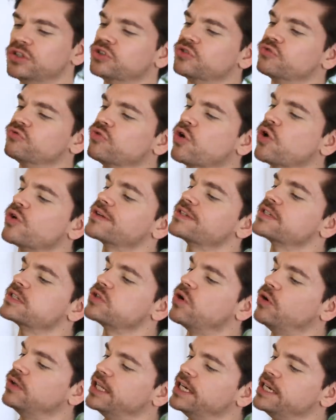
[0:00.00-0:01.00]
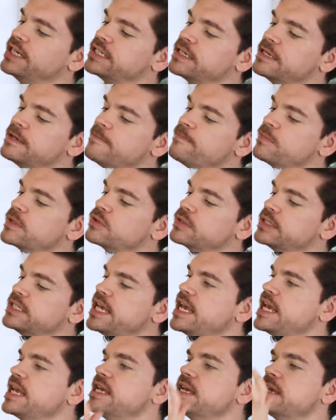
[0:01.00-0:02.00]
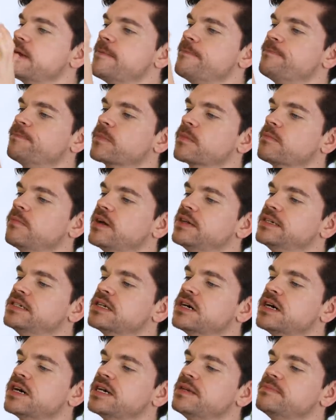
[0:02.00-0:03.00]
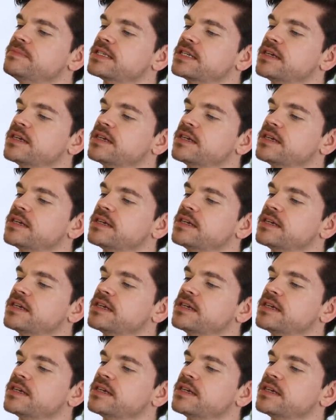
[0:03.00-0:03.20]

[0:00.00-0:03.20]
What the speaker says: look rock solid. So I'm gonna take a dime